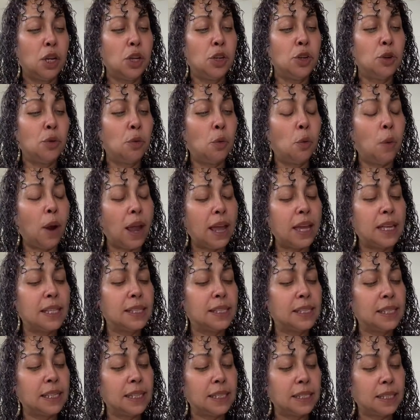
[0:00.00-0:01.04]
you went
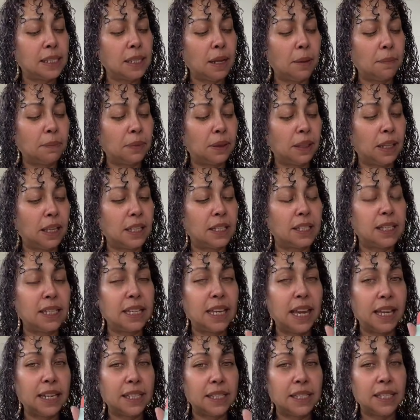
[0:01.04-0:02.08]
and did something to
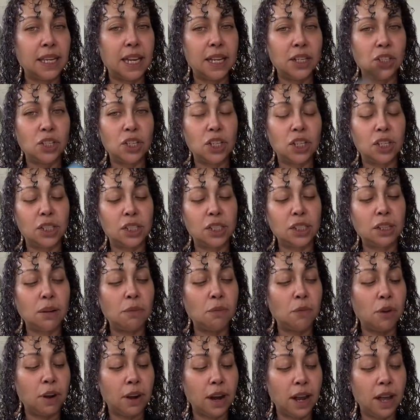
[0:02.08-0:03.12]
get attention
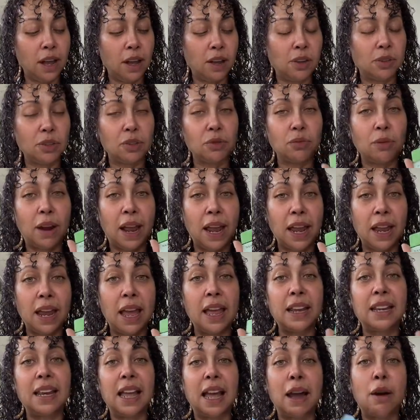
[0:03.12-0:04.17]
somewhere else, right?
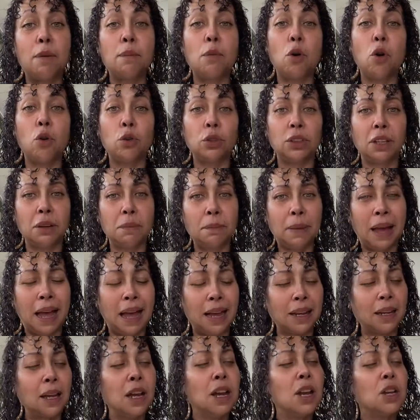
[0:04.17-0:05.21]
And now I'm holding
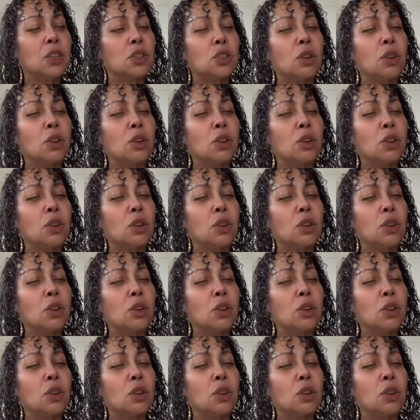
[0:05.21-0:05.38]
back.